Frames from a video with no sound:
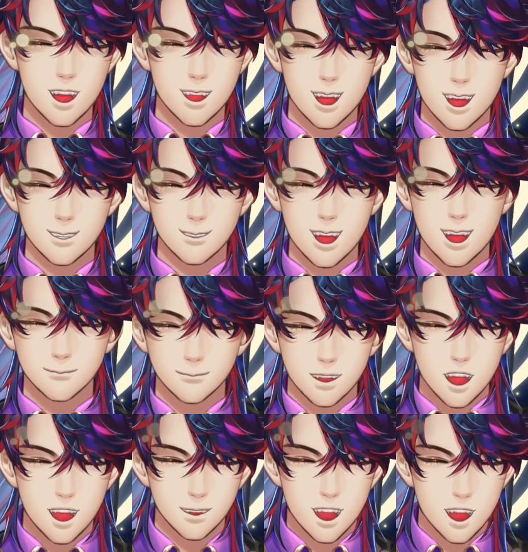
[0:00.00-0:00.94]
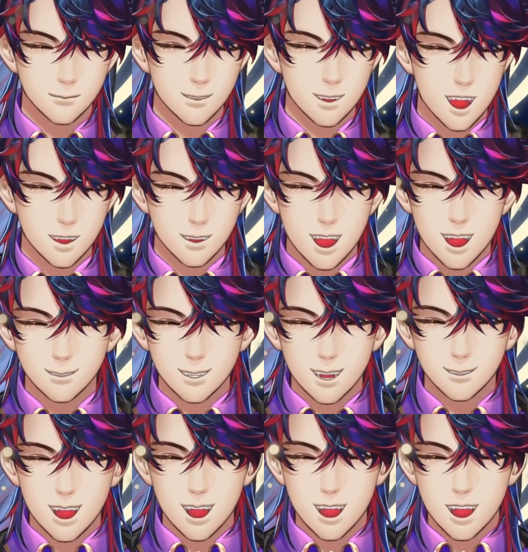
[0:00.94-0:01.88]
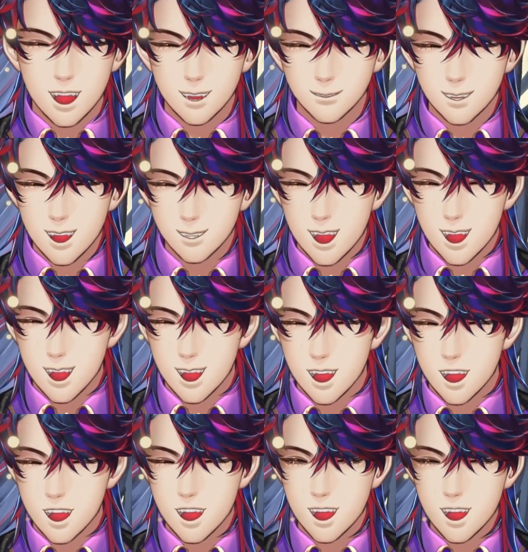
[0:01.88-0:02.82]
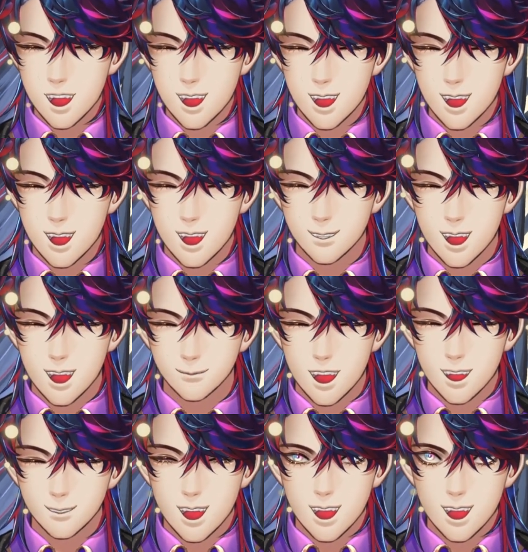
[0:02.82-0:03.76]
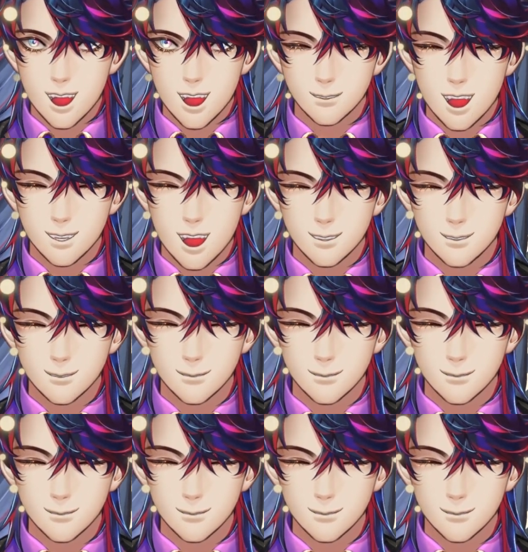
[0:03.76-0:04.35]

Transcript: we have to help her hide the body. Go grab and shovel the pickaxe from the storage.